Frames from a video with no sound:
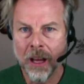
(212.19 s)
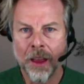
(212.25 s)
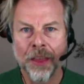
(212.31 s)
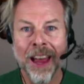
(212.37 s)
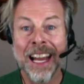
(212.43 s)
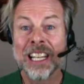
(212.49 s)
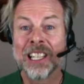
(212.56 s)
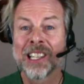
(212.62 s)

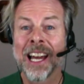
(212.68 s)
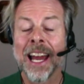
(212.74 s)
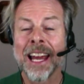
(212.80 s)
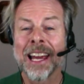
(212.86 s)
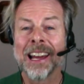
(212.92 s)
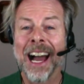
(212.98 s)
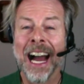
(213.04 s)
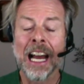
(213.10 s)
they
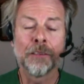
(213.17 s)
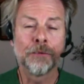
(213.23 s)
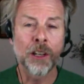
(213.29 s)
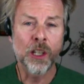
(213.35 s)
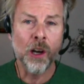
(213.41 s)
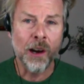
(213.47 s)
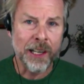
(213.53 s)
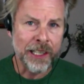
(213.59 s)
say
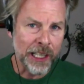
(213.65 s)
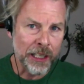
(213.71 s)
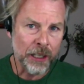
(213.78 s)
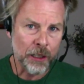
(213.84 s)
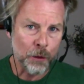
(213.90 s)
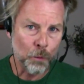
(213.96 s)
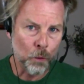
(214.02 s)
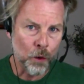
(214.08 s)
advertising
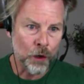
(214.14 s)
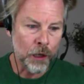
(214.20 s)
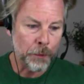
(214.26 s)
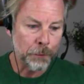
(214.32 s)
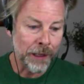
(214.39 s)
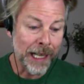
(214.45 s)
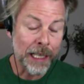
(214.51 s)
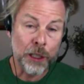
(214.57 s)
doesn't work.
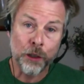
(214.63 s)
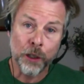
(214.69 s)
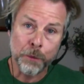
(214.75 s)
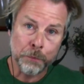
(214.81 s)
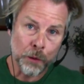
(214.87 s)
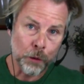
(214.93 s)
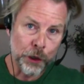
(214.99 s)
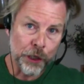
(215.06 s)
But that's
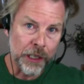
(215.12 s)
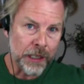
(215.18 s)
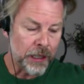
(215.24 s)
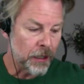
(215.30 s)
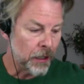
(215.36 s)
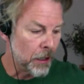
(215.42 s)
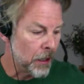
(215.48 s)
just bullshit,